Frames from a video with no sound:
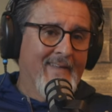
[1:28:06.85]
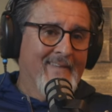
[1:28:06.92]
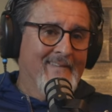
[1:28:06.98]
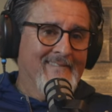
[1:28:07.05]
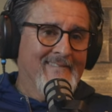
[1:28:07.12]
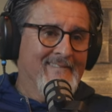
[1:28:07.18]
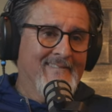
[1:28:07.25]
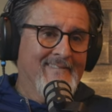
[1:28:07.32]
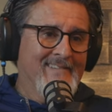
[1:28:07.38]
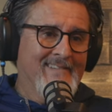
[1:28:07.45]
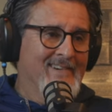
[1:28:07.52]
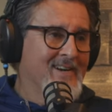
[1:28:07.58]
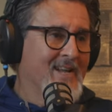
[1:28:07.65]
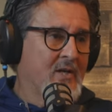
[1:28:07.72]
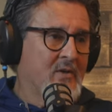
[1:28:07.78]
And
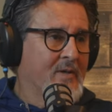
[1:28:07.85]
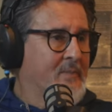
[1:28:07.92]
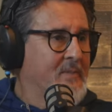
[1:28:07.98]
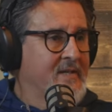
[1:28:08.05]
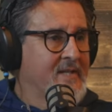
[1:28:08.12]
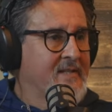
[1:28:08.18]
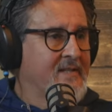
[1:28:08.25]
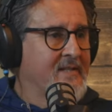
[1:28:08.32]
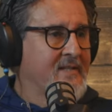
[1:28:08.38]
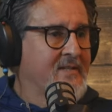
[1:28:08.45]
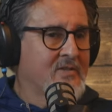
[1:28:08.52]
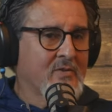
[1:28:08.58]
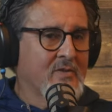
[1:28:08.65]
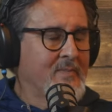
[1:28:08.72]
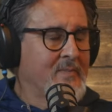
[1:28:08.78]
you're not gripping it,
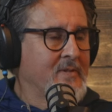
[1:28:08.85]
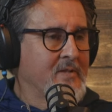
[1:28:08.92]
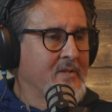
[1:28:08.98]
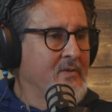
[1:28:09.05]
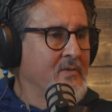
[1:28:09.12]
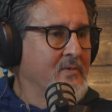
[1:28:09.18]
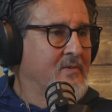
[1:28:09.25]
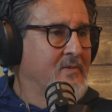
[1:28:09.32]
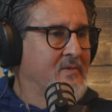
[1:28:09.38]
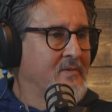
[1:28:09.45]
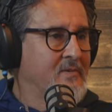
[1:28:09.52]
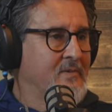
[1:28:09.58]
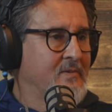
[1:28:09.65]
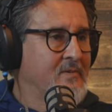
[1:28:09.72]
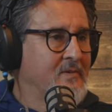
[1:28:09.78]
it's gripping you
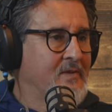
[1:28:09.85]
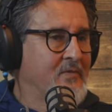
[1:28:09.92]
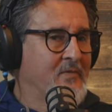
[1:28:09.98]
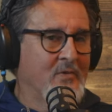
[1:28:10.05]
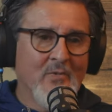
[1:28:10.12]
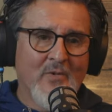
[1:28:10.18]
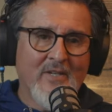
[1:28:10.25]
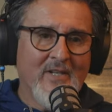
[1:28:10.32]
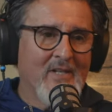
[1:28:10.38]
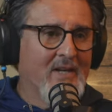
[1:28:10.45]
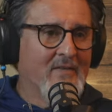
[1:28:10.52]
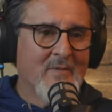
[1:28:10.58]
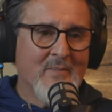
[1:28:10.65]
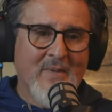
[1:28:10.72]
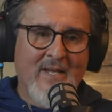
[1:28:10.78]
if you really
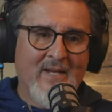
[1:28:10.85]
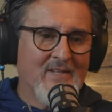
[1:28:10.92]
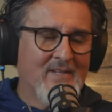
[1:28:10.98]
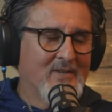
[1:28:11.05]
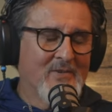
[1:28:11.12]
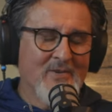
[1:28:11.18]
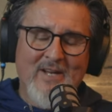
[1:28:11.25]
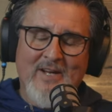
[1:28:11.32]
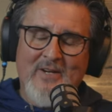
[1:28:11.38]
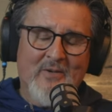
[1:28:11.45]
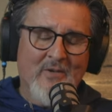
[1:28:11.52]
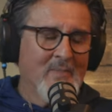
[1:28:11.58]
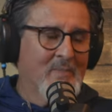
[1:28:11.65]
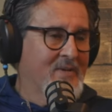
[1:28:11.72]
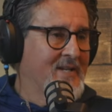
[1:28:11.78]
love it, man, it, you're
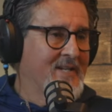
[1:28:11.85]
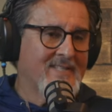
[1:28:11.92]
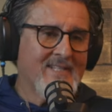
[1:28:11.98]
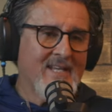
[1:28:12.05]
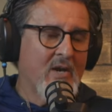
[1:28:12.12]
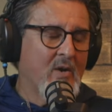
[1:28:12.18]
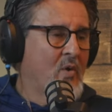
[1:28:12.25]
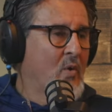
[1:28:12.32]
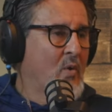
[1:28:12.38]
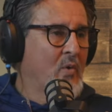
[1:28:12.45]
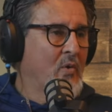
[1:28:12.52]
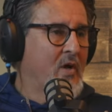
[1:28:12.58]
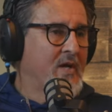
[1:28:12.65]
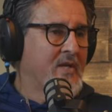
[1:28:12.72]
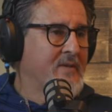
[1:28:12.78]
not gripping it. It's got a
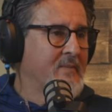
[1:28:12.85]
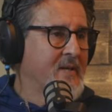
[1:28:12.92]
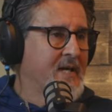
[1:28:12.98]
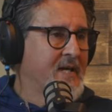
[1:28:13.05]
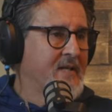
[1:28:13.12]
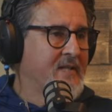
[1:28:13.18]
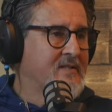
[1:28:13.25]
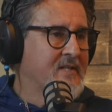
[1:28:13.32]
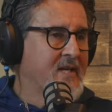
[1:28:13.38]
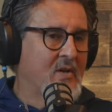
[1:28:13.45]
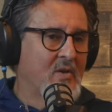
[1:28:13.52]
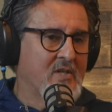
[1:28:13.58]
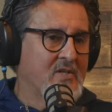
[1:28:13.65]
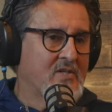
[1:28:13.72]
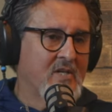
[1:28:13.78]
hold on you, man. It's
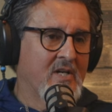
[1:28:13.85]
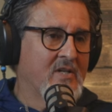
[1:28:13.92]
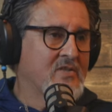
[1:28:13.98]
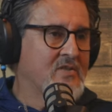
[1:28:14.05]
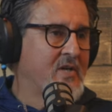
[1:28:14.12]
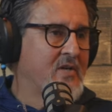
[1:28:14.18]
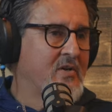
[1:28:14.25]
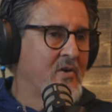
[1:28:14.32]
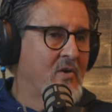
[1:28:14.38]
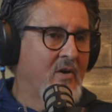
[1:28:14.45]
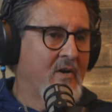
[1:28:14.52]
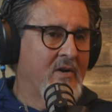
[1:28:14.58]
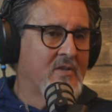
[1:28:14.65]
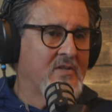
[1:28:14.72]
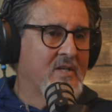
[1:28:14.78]
got a, it tugs on your
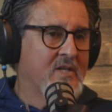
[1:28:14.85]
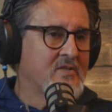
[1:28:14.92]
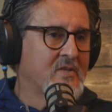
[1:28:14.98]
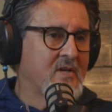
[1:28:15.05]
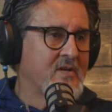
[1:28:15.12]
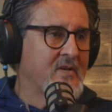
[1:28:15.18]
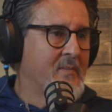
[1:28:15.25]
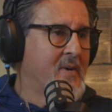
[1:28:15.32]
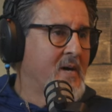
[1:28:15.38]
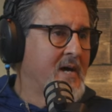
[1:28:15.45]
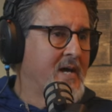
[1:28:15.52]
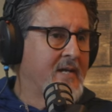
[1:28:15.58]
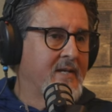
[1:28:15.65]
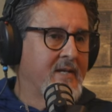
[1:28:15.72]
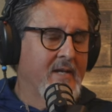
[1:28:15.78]
heart. It tugs on your
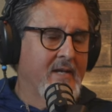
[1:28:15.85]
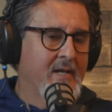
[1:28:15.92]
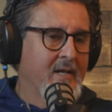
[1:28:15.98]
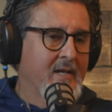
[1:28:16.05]
mind.